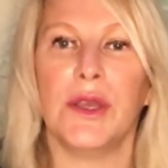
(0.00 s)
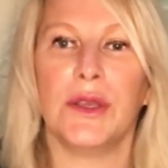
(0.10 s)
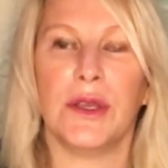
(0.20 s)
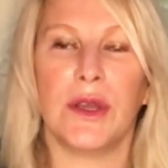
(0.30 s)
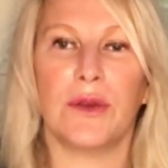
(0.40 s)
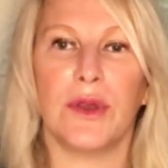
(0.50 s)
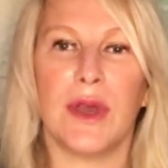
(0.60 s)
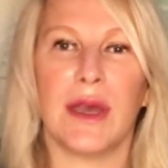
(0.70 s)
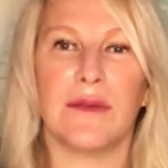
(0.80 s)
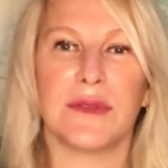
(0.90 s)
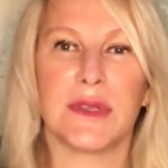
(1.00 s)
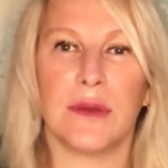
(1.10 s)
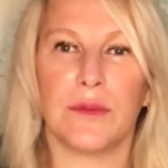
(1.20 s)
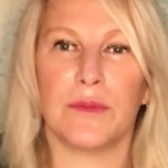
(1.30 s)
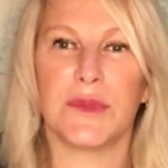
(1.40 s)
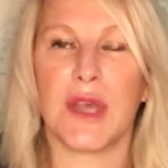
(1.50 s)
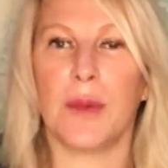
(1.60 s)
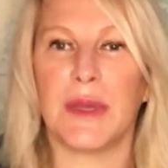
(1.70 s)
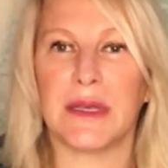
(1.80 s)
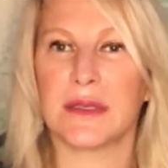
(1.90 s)
you know, you have some
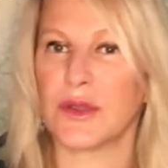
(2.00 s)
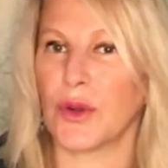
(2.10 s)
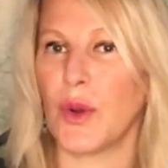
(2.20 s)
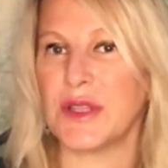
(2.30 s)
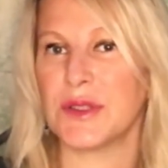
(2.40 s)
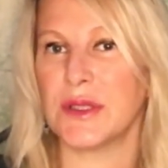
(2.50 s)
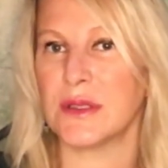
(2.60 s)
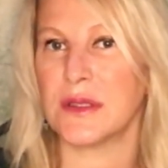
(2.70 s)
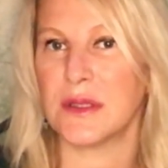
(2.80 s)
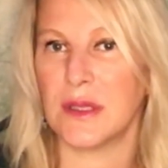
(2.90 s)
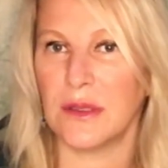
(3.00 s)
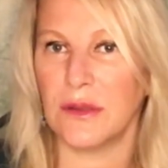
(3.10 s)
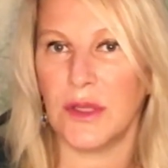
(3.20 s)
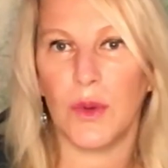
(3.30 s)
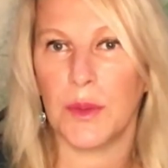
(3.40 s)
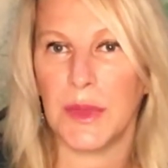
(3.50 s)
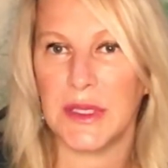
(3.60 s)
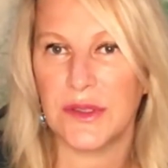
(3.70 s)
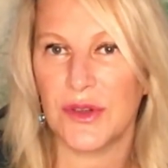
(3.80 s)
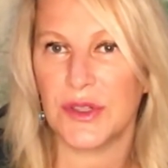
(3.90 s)
topics or questions that you want me
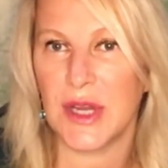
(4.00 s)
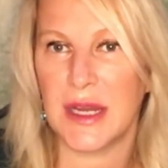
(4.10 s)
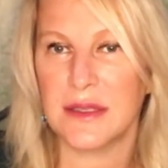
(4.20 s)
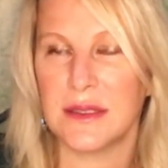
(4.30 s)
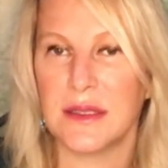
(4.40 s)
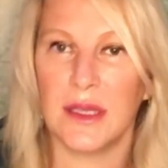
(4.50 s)
to address,